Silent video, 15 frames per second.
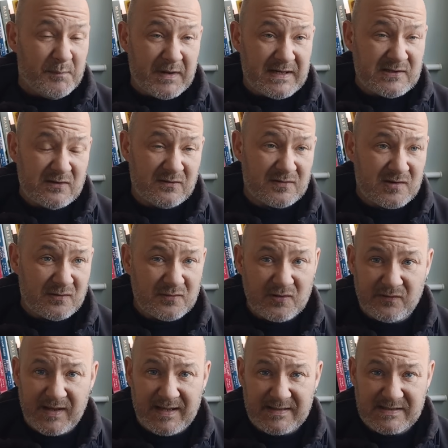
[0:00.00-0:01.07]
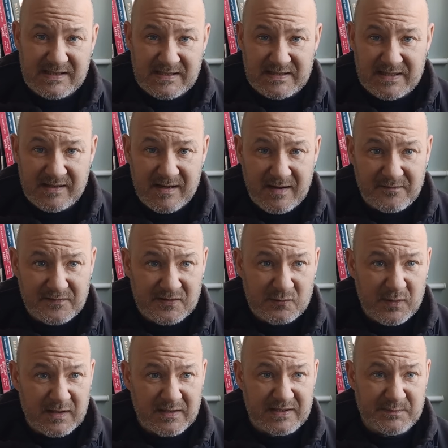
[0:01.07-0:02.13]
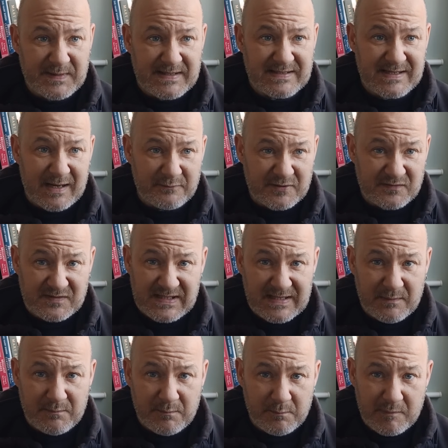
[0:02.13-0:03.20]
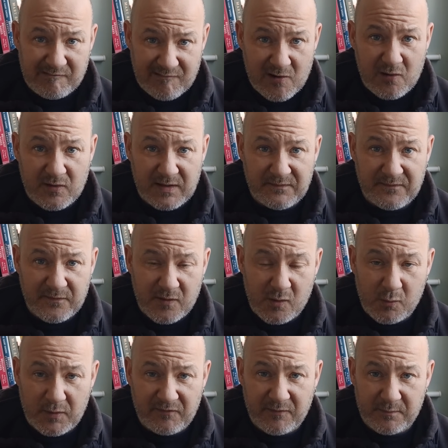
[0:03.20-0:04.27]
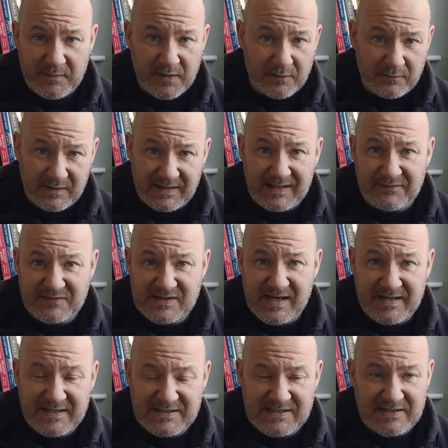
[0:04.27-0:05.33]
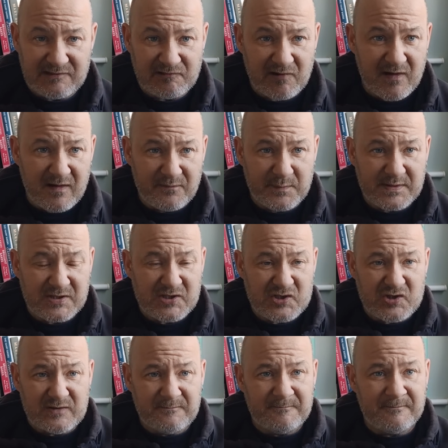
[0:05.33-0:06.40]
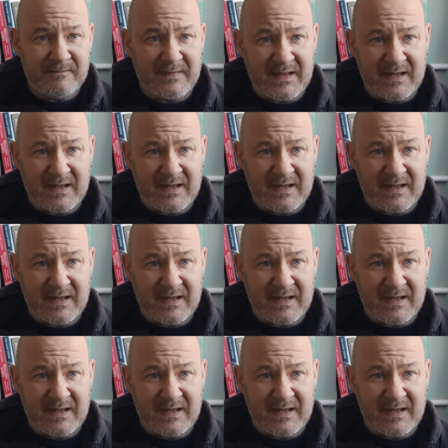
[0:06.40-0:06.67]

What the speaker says: But he's also done that at centre-half as well. There's been times I've seen him marauding forward from the left-sided centre-half position.